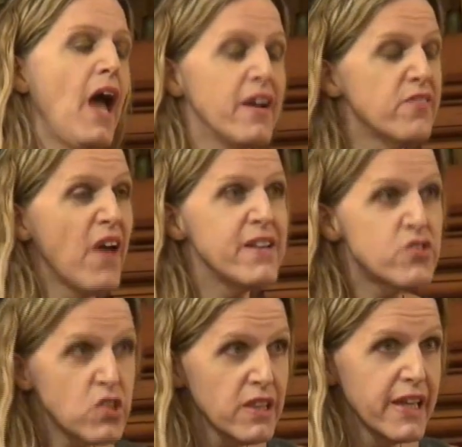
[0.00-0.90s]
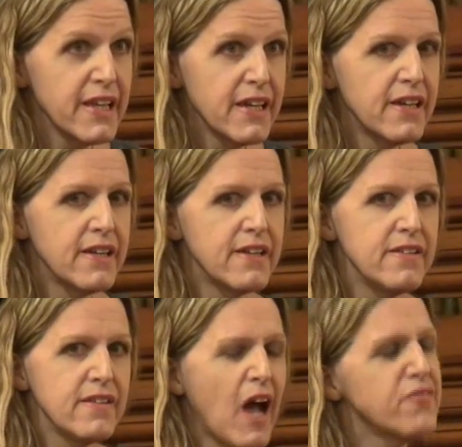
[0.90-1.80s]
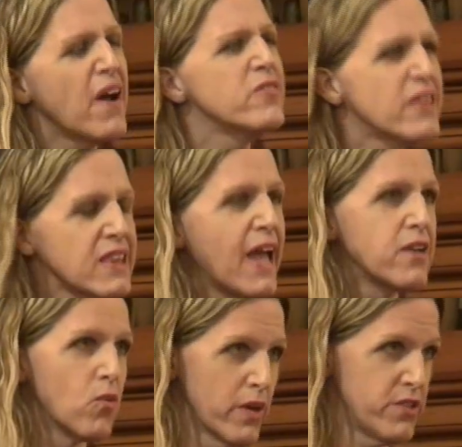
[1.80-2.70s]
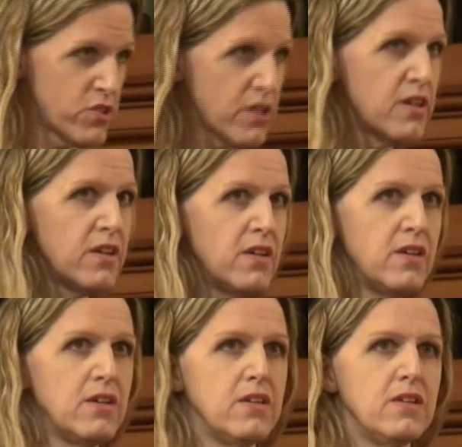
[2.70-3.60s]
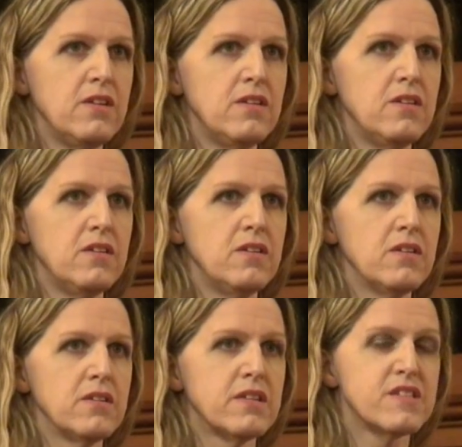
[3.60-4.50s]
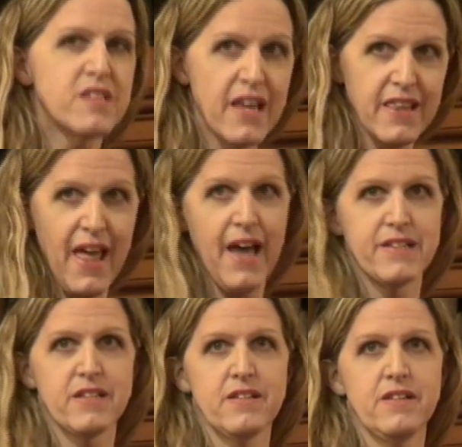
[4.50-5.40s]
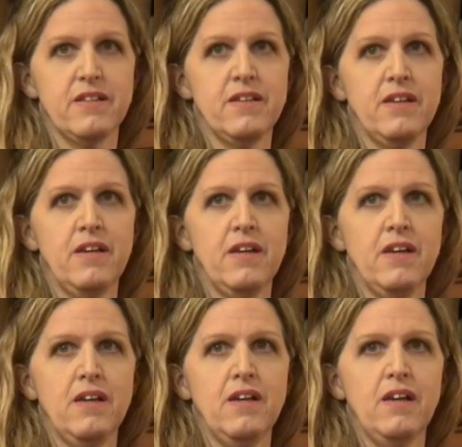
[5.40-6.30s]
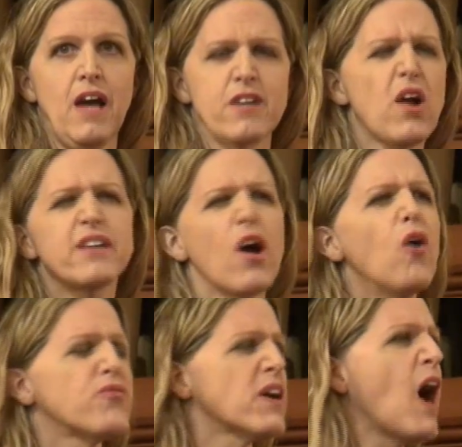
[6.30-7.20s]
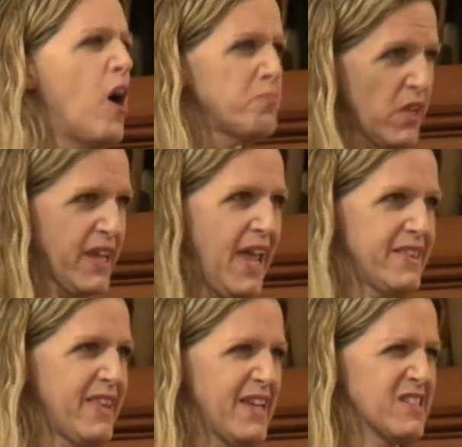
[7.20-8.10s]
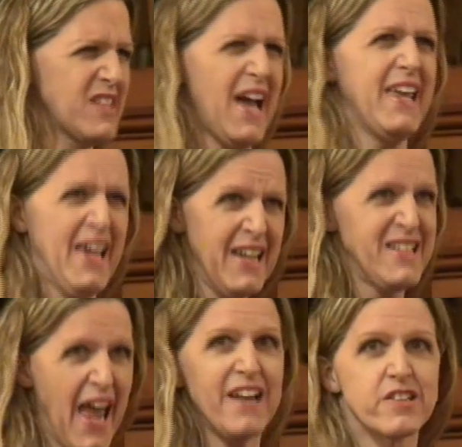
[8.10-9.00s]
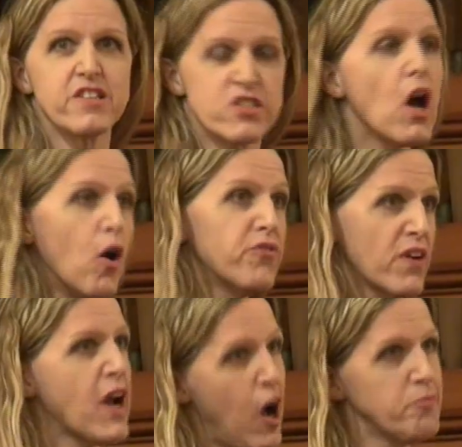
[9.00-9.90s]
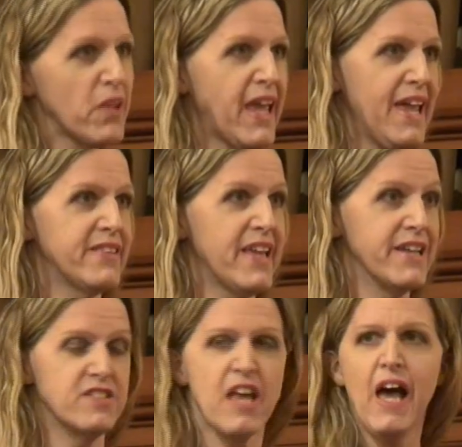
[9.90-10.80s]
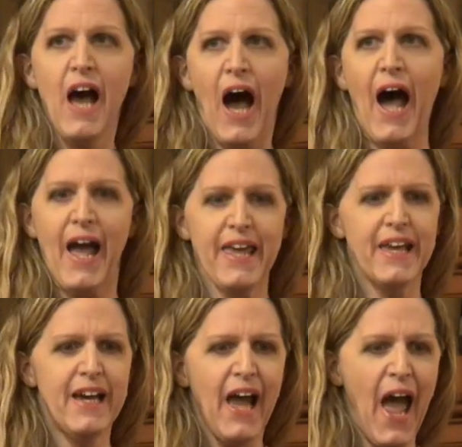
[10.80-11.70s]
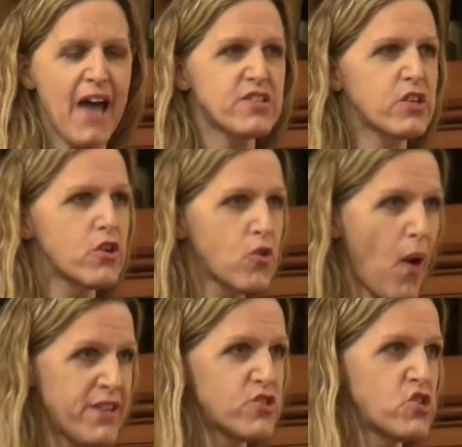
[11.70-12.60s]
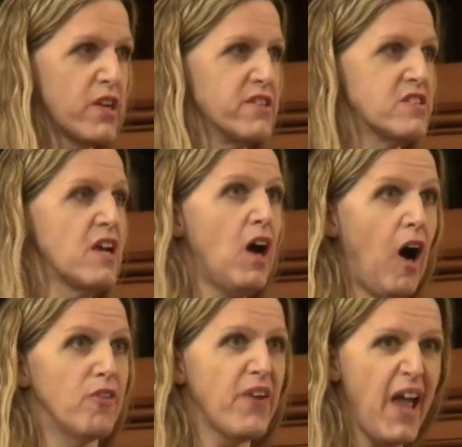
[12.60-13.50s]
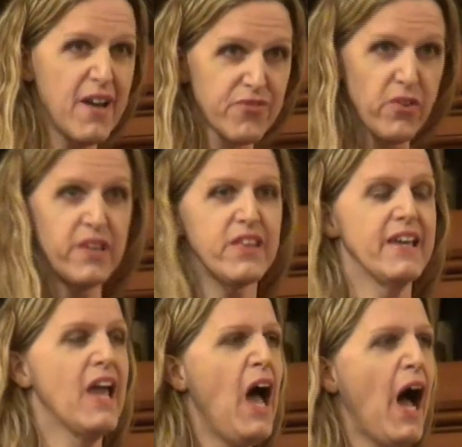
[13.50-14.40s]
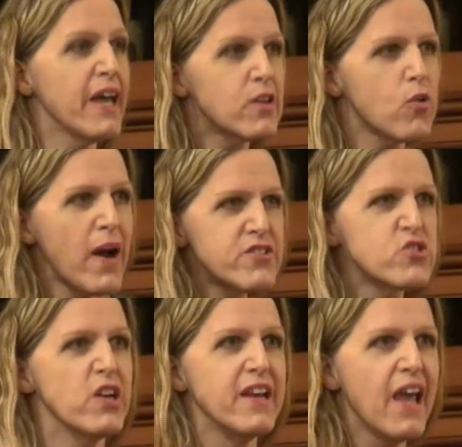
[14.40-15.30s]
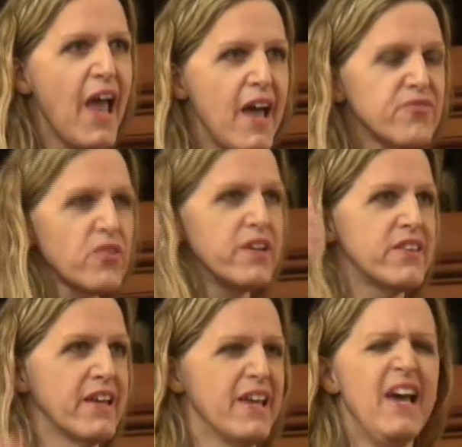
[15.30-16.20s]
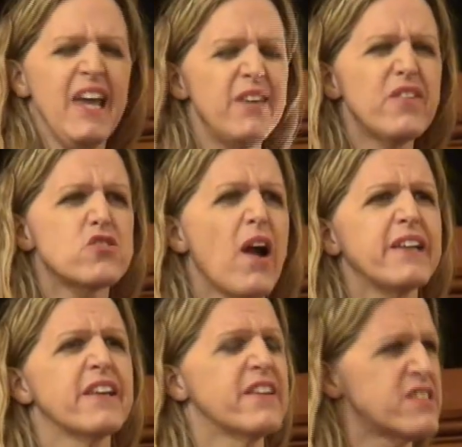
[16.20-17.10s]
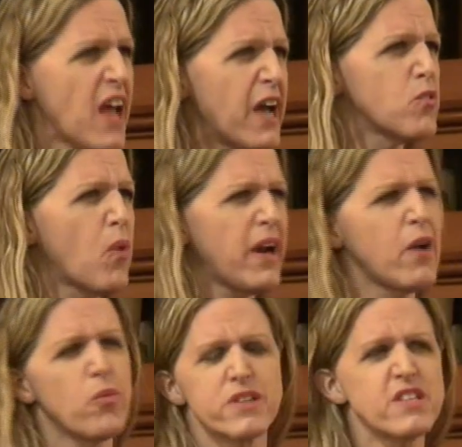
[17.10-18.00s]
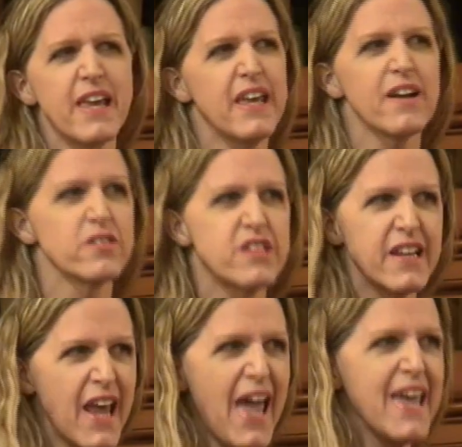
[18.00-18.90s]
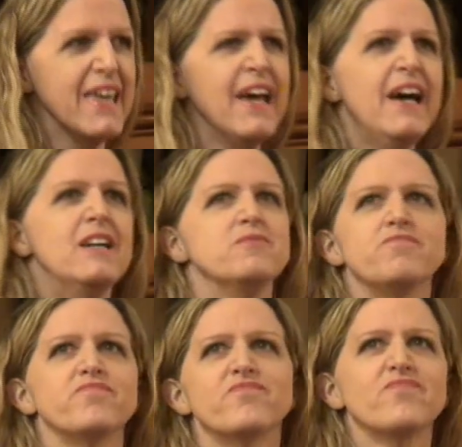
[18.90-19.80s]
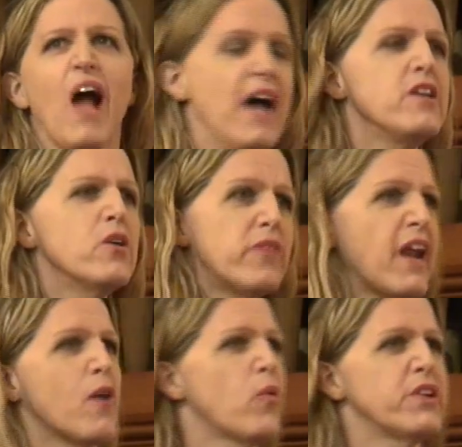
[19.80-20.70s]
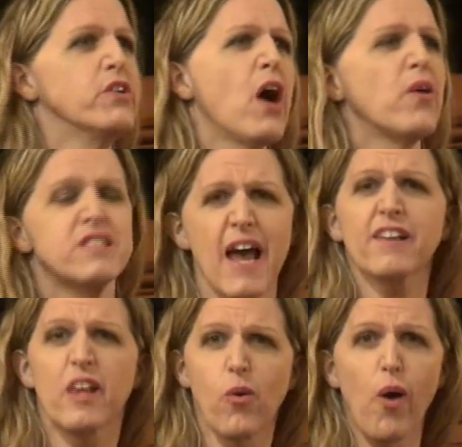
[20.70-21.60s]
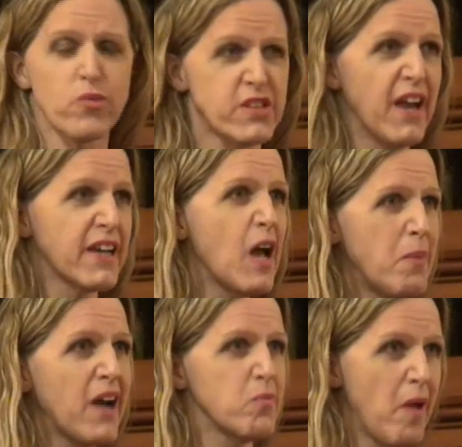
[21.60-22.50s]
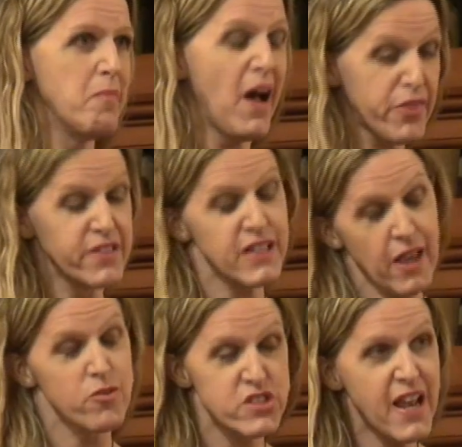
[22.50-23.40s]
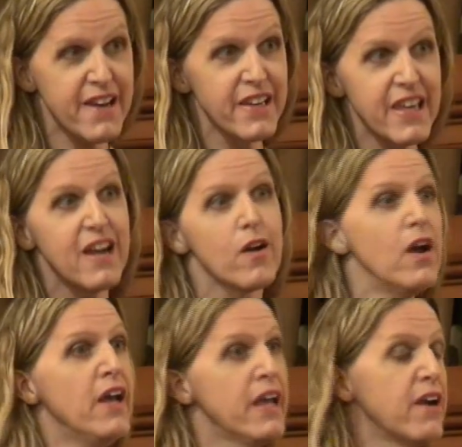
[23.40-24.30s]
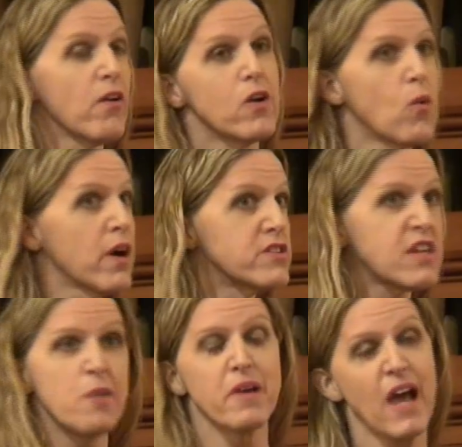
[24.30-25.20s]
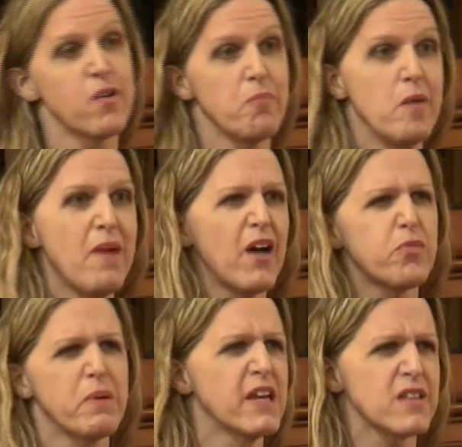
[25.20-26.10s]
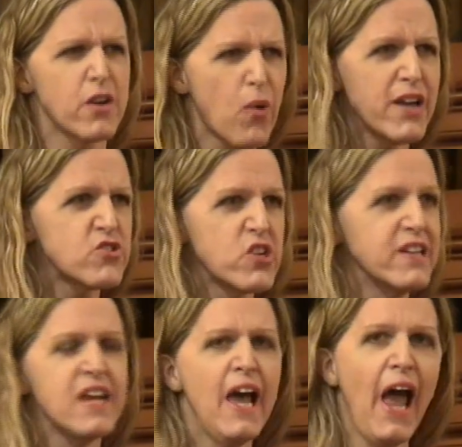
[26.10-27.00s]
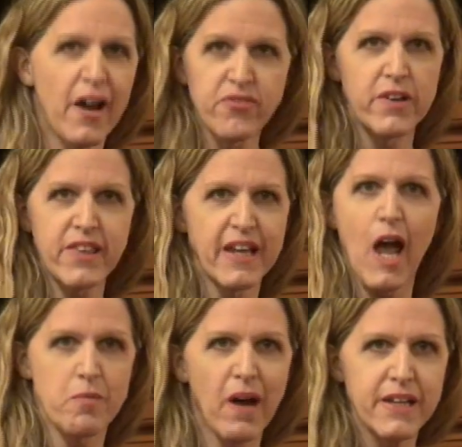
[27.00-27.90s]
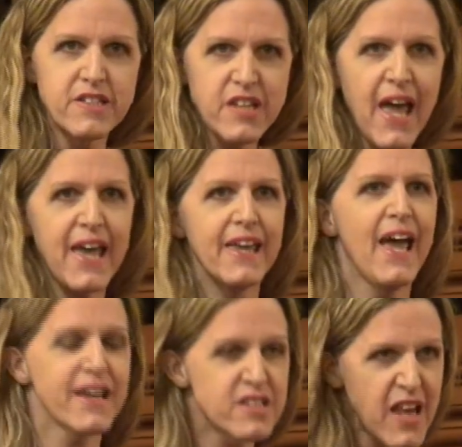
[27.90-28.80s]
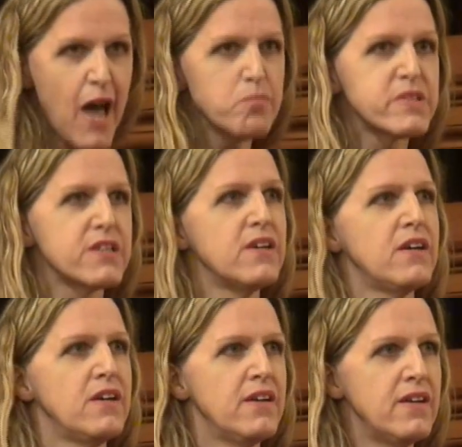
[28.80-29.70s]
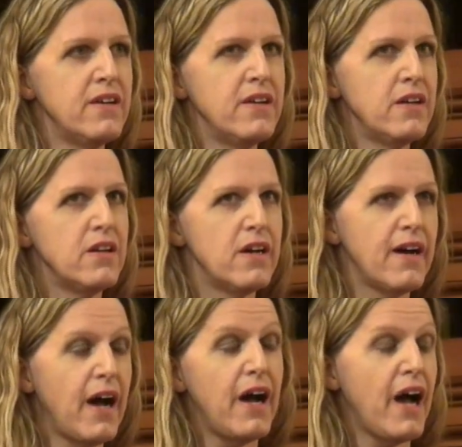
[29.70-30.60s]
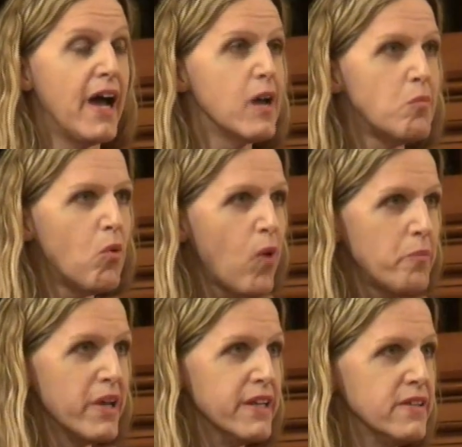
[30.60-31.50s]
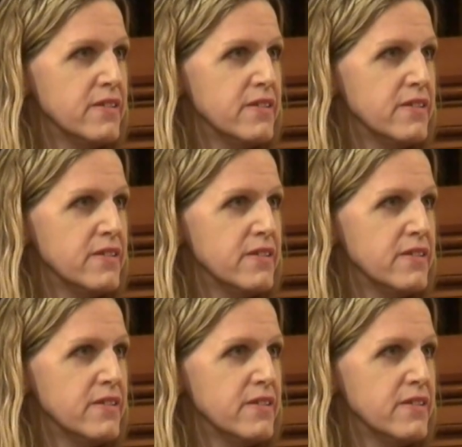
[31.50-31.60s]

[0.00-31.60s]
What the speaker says: And eventually, I found the language to say that. I tried to overcomplicate things. I tend to overcomplicate things. I ask questions of everything. I question everything. Even trying to decide what I would say here today. I knew that I wouldn't know exactly what was going to come out of my mouth until I was standing here hearing words coming out of my mouth, because I questioned everything I might say, except I am a woman.